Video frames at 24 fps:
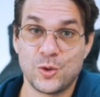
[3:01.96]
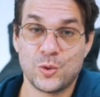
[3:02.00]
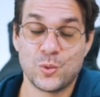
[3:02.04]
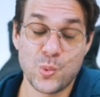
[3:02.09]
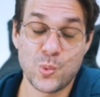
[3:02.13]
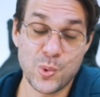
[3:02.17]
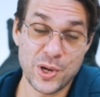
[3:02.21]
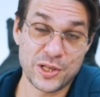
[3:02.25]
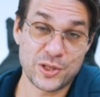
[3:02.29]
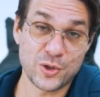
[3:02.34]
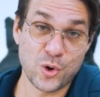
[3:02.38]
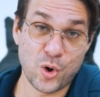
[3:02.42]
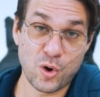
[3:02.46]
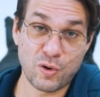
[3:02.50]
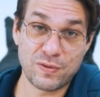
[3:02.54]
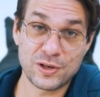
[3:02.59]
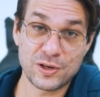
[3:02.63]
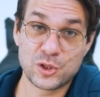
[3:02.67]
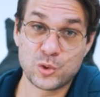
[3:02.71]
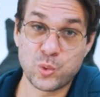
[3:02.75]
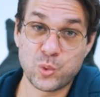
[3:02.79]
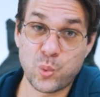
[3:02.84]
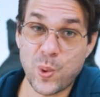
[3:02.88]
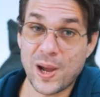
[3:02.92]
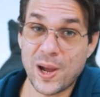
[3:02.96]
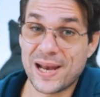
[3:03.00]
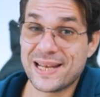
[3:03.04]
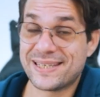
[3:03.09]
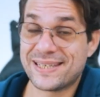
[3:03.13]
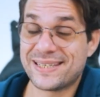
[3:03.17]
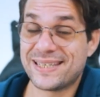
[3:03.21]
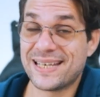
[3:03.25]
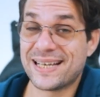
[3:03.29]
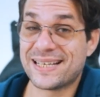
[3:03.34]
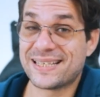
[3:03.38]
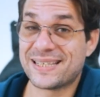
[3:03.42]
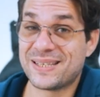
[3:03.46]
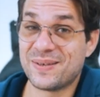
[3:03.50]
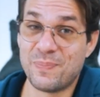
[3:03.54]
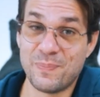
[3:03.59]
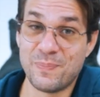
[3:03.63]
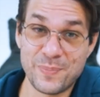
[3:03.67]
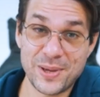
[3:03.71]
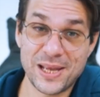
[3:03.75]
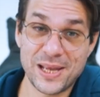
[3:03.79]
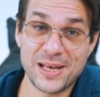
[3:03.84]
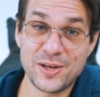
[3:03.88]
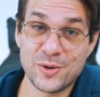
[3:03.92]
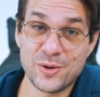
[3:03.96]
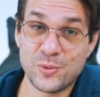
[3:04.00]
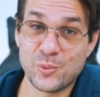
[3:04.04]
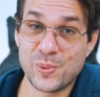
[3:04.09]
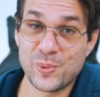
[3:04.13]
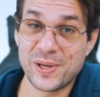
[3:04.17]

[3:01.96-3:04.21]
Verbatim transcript: With over 26 million